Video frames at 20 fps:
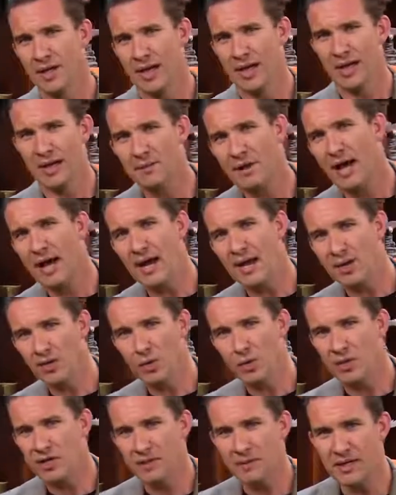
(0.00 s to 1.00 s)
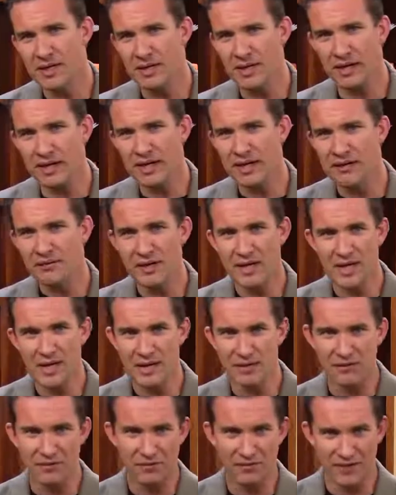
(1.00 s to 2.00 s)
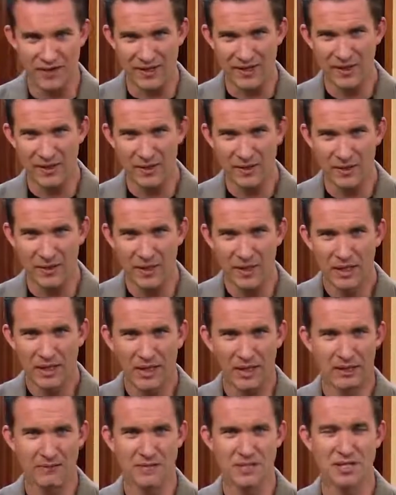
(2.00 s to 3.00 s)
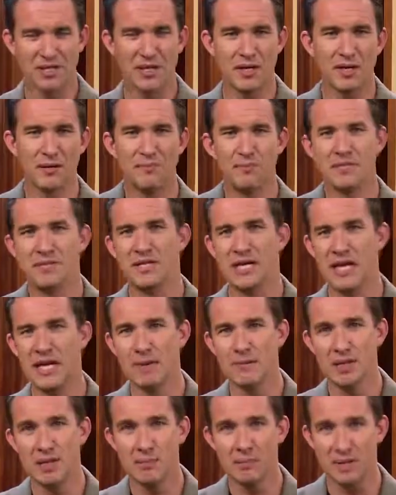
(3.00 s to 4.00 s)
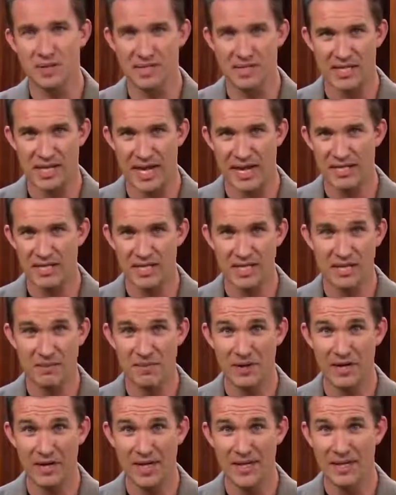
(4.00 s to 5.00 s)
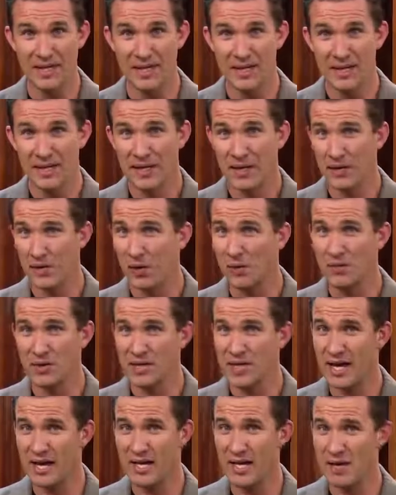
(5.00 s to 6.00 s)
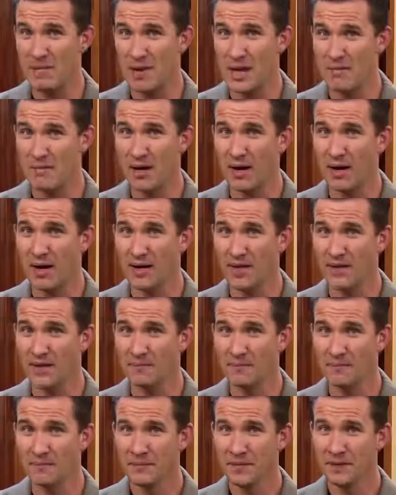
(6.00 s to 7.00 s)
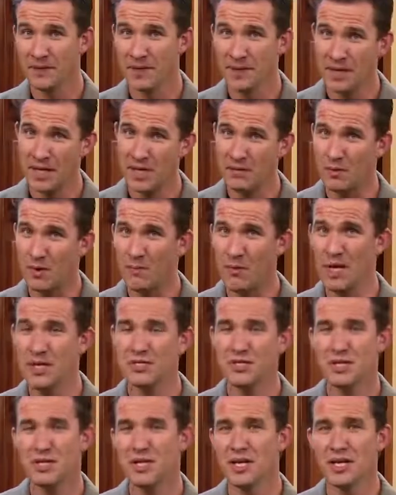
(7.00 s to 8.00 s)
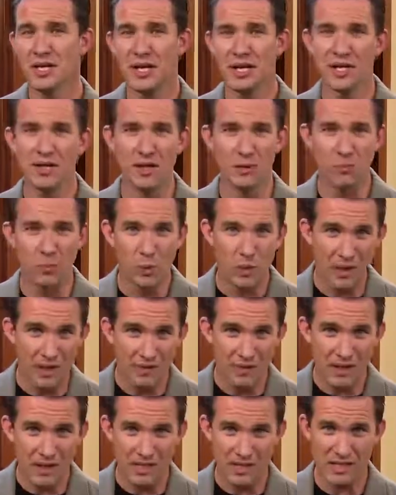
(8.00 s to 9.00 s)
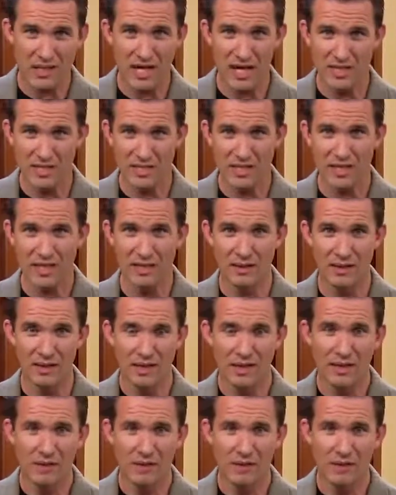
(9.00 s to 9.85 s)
Am I going to be living in fear of some demon possessing me and overtaking my body? Again, we mentioned it in the previous lesson,